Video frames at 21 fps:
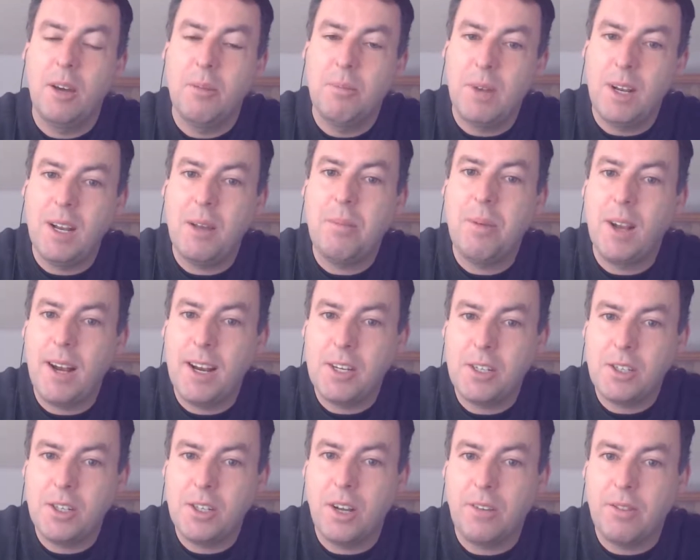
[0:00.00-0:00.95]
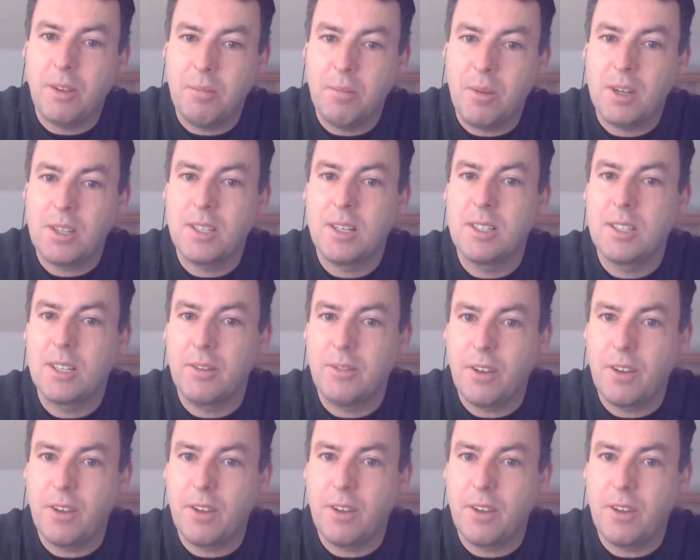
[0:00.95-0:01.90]
manipulation of the muscles
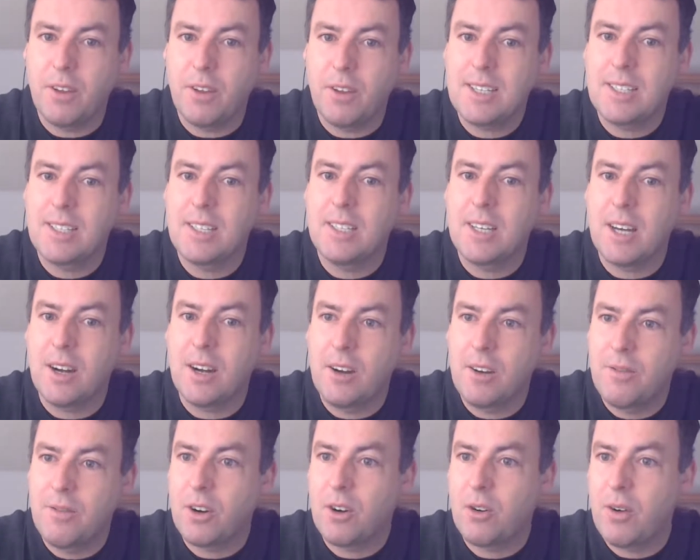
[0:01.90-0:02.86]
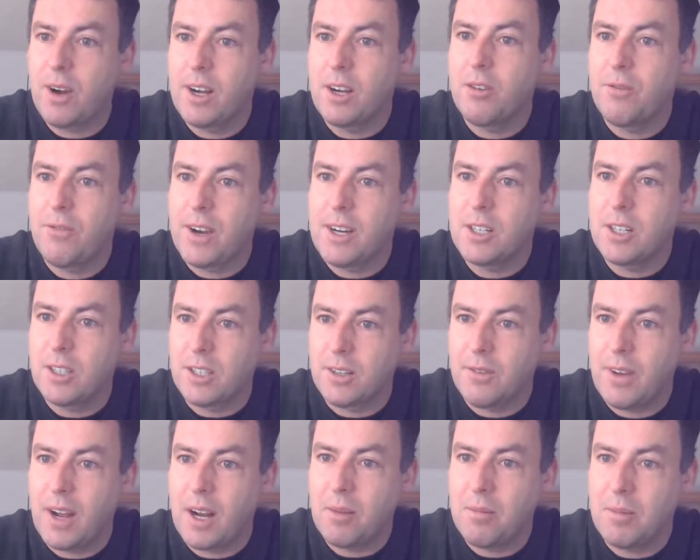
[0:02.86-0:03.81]
of the face necessary for craniofacial
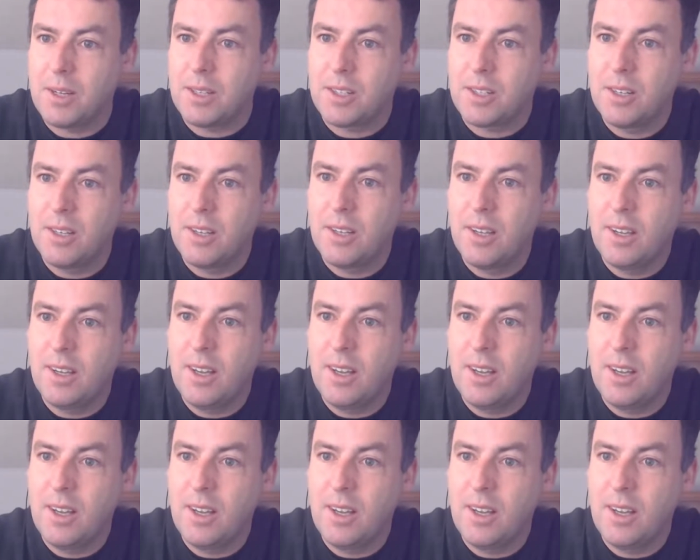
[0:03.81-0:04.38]
development.